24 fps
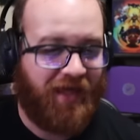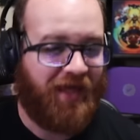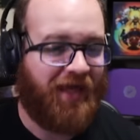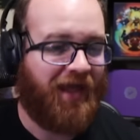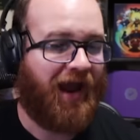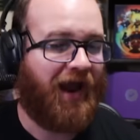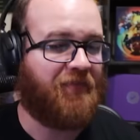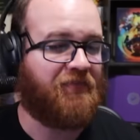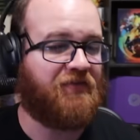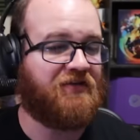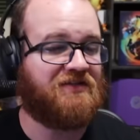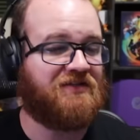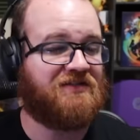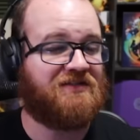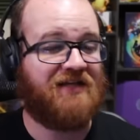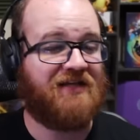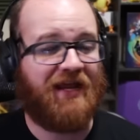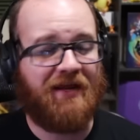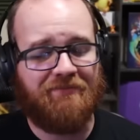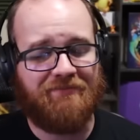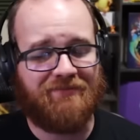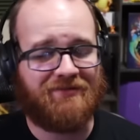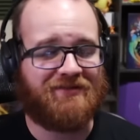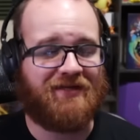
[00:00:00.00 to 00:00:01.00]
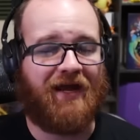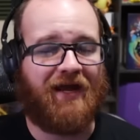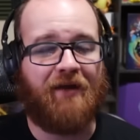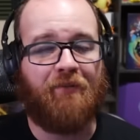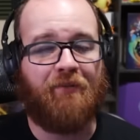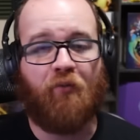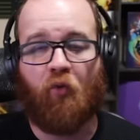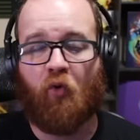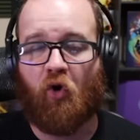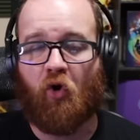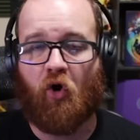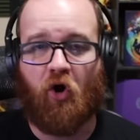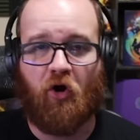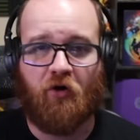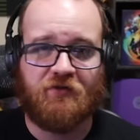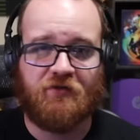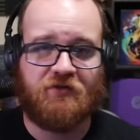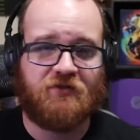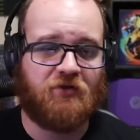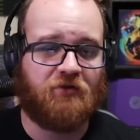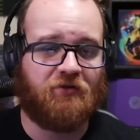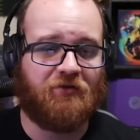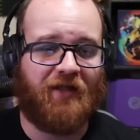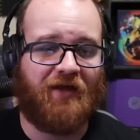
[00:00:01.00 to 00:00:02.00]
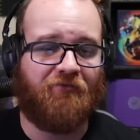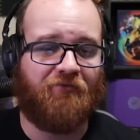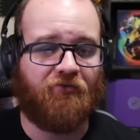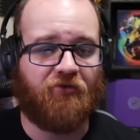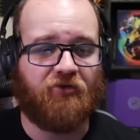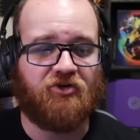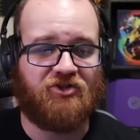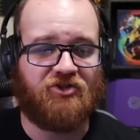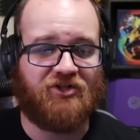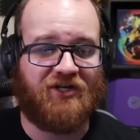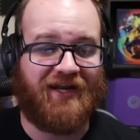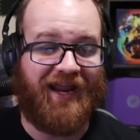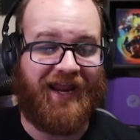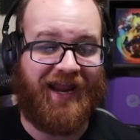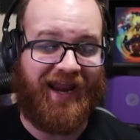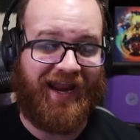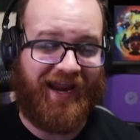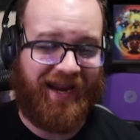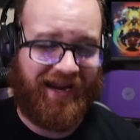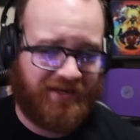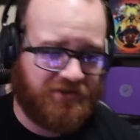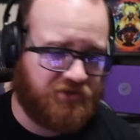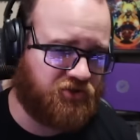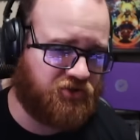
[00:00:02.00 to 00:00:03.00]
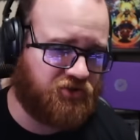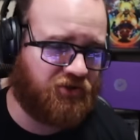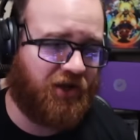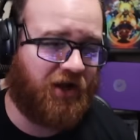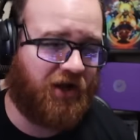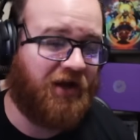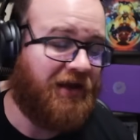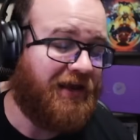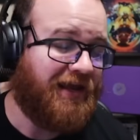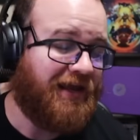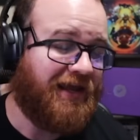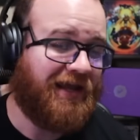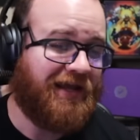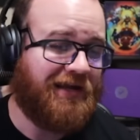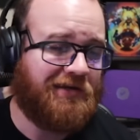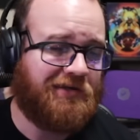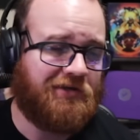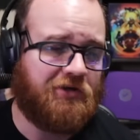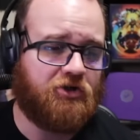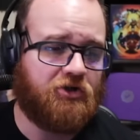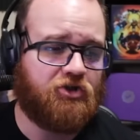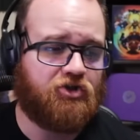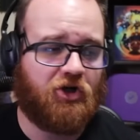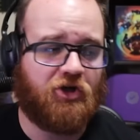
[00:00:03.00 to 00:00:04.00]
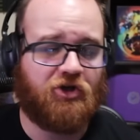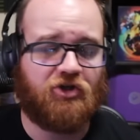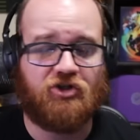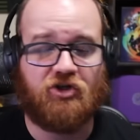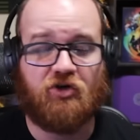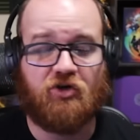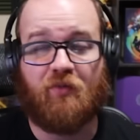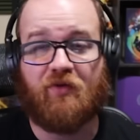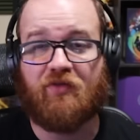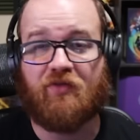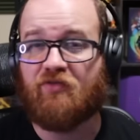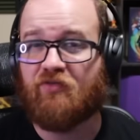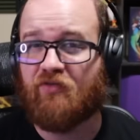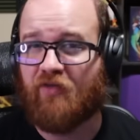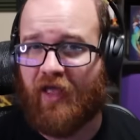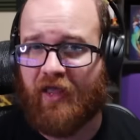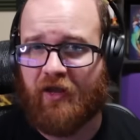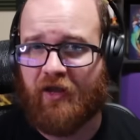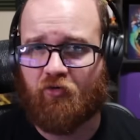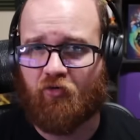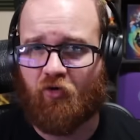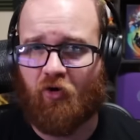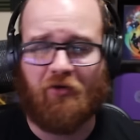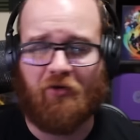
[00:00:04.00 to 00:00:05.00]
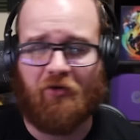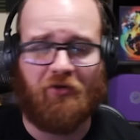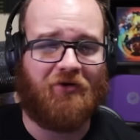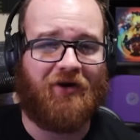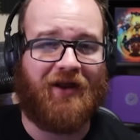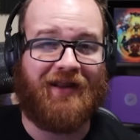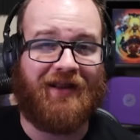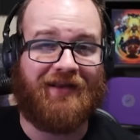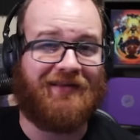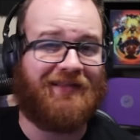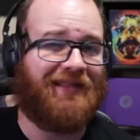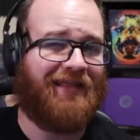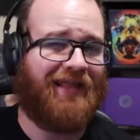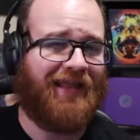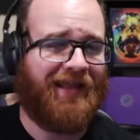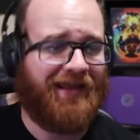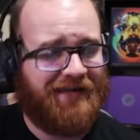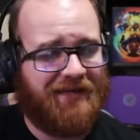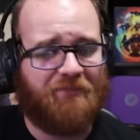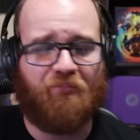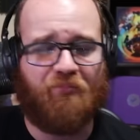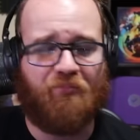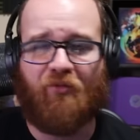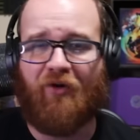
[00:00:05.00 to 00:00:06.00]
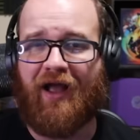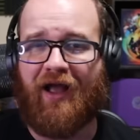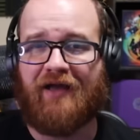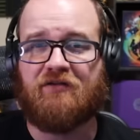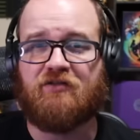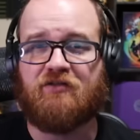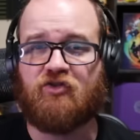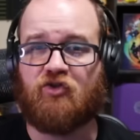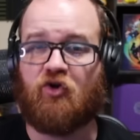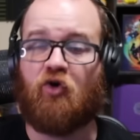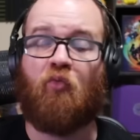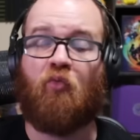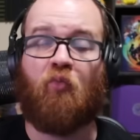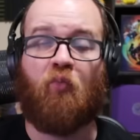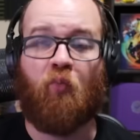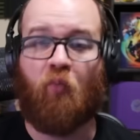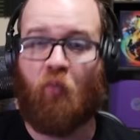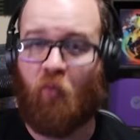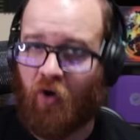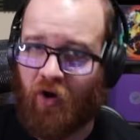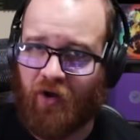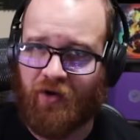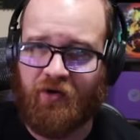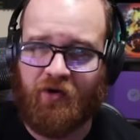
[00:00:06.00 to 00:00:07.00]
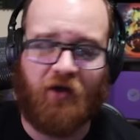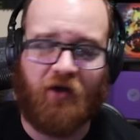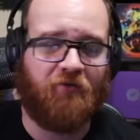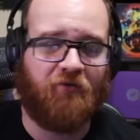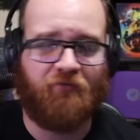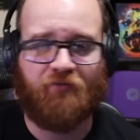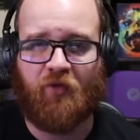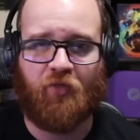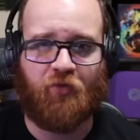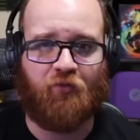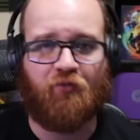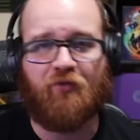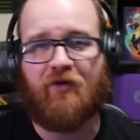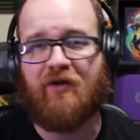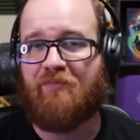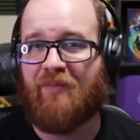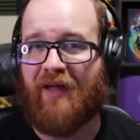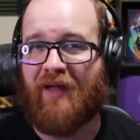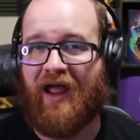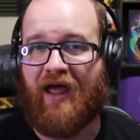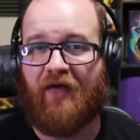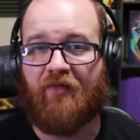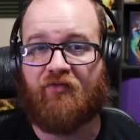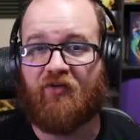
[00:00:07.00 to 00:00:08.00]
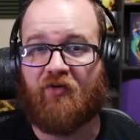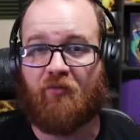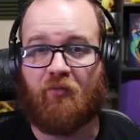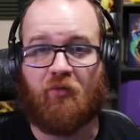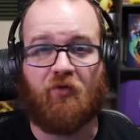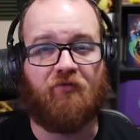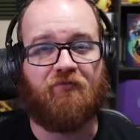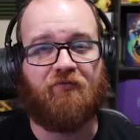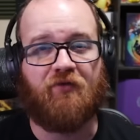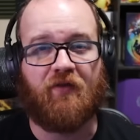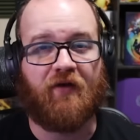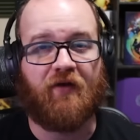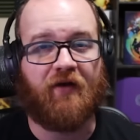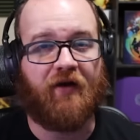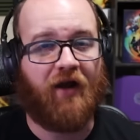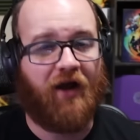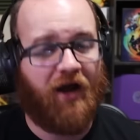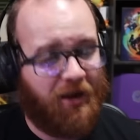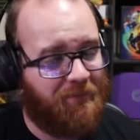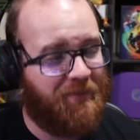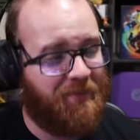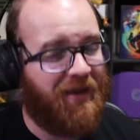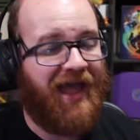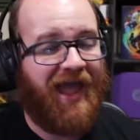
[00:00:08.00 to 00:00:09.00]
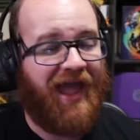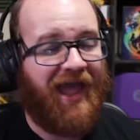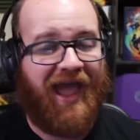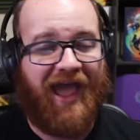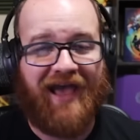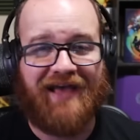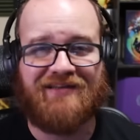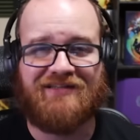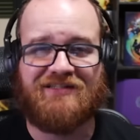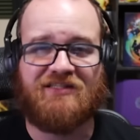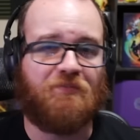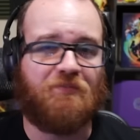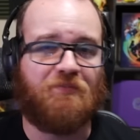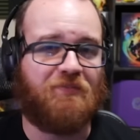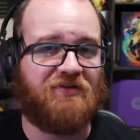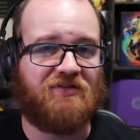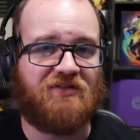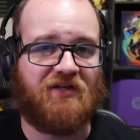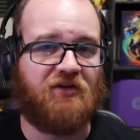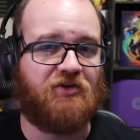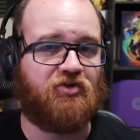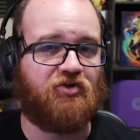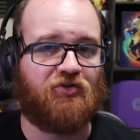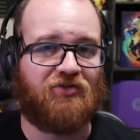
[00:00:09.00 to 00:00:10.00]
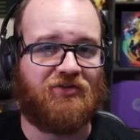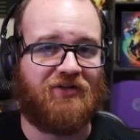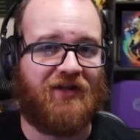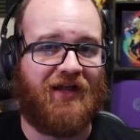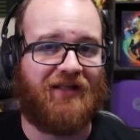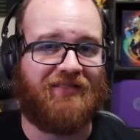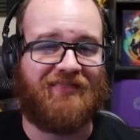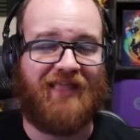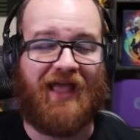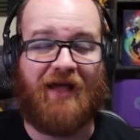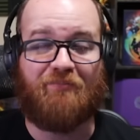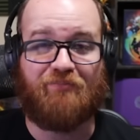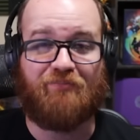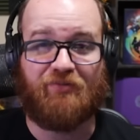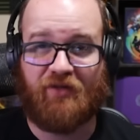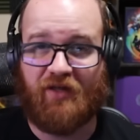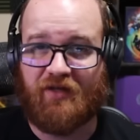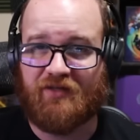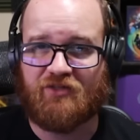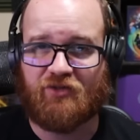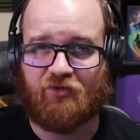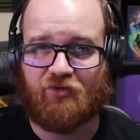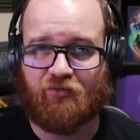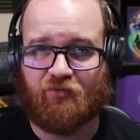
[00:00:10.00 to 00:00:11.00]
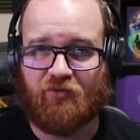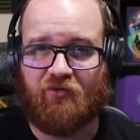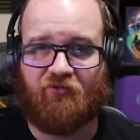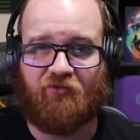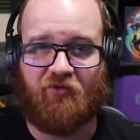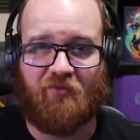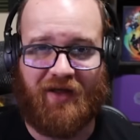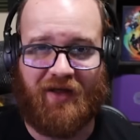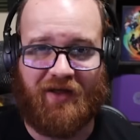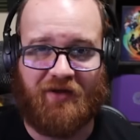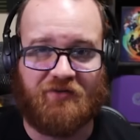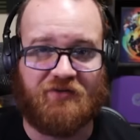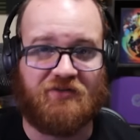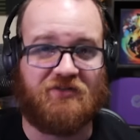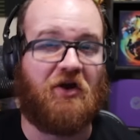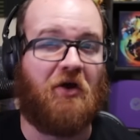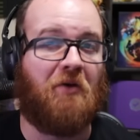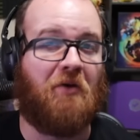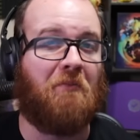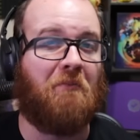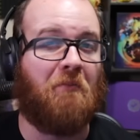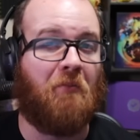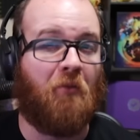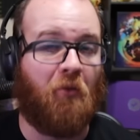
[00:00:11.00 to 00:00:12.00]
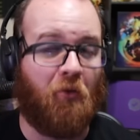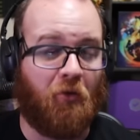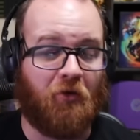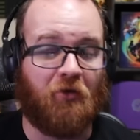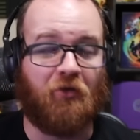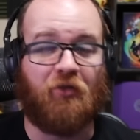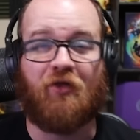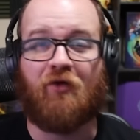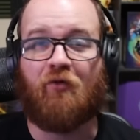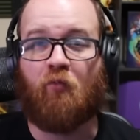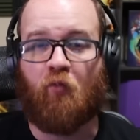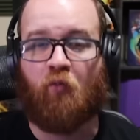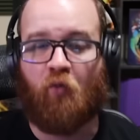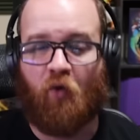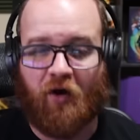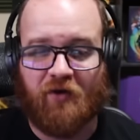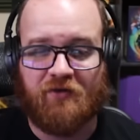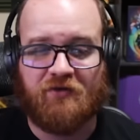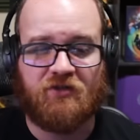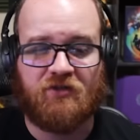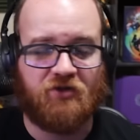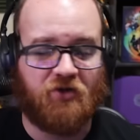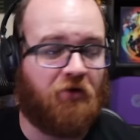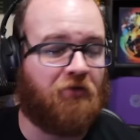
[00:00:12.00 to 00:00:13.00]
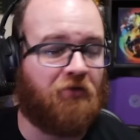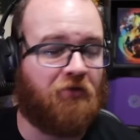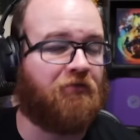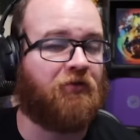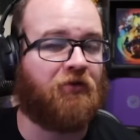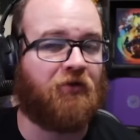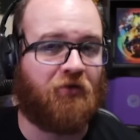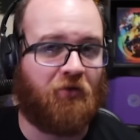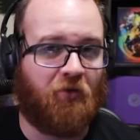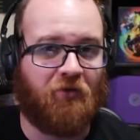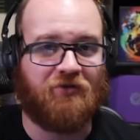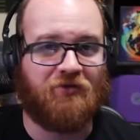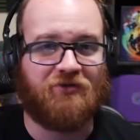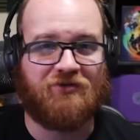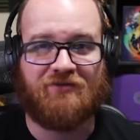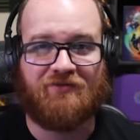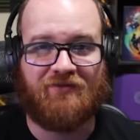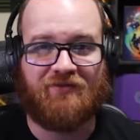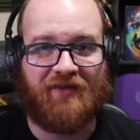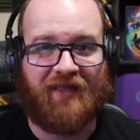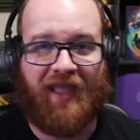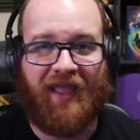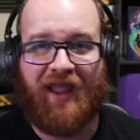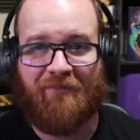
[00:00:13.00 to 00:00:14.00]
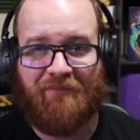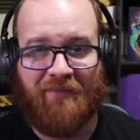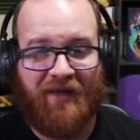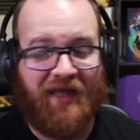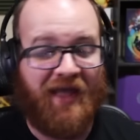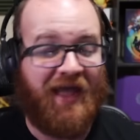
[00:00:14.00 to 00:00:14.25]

At the same time, we're also leveraging Angela in conjunction with Nightcrawler and Kitty Pryde, so one of the 3 paths that we're filling up has the potential to get that +3 from Elsa more than once over the course of the game,